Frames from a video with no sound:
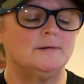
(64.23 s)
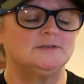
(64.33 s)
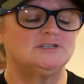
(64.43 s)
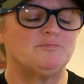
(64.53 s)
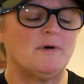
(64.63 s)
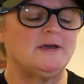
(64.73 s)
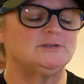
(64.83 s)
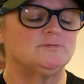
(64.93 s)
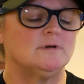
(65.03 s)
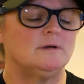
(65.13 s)

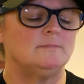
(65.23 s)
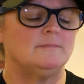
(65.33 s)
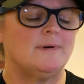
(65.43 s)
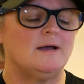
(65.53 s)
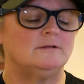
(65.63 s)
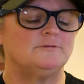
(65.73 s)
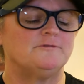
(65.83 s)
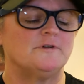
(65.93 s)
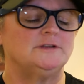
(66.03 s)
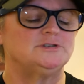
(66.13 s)
spiced rum, mild
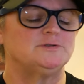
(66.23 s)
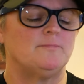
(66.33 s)
French